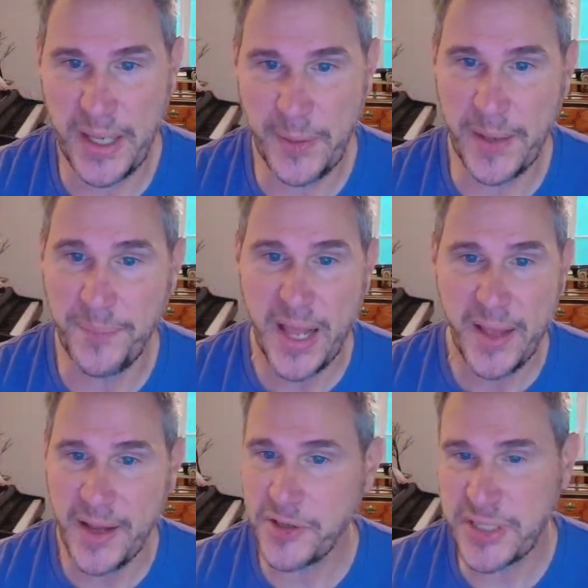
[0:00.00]
Anyway,
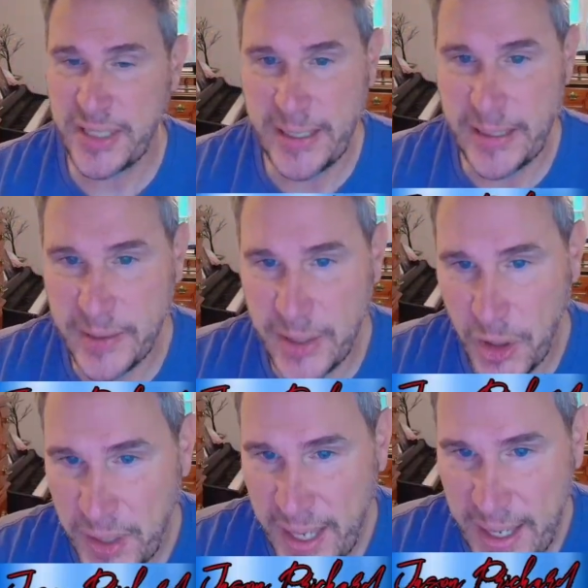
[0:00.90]
there's a
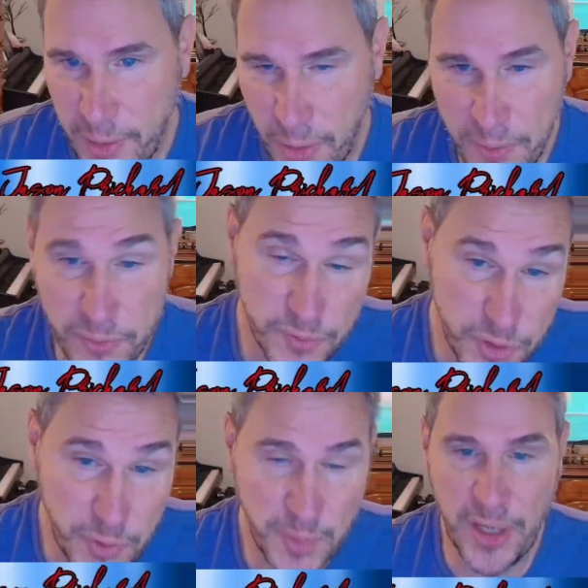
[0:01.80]
hurricane or
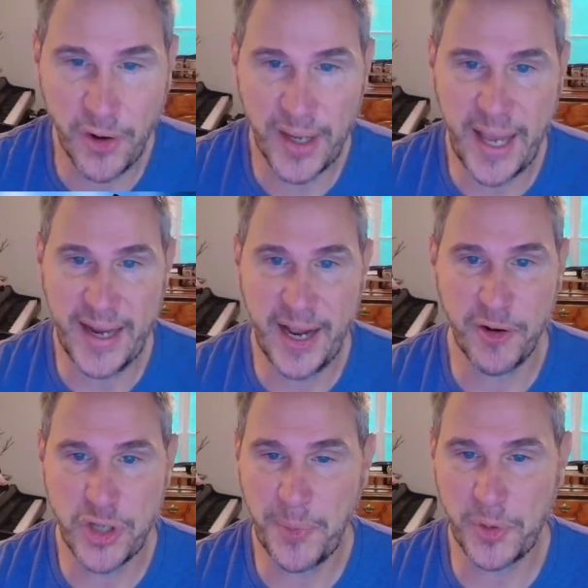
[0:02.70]
soon to be hurricane
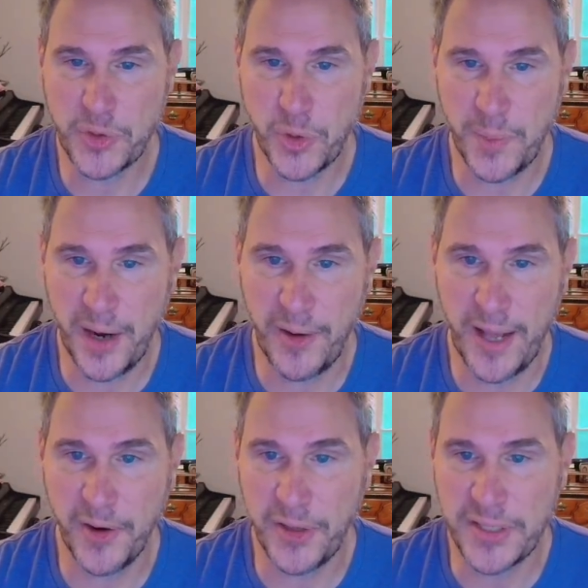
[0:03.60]
Erin, tropical storm Erin
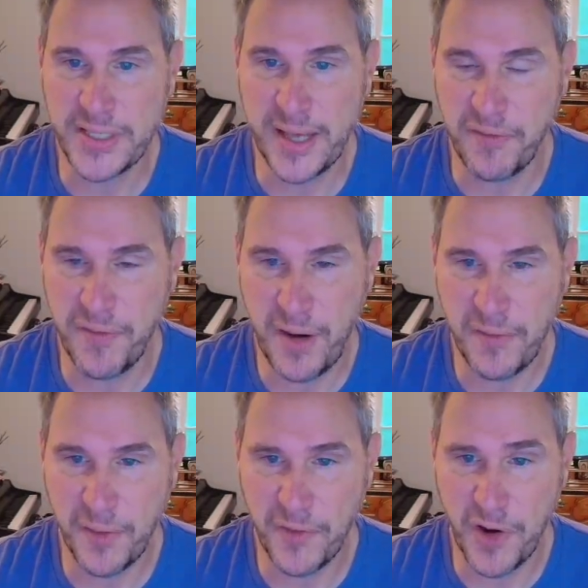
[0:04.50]
out here. You can see that very,
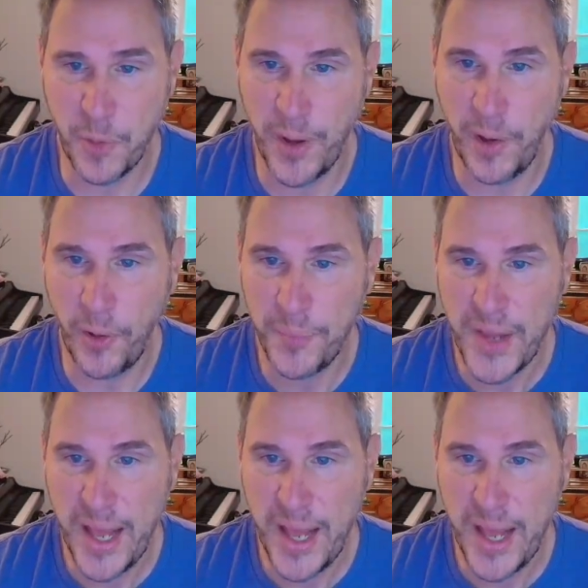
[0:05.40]
very, very well.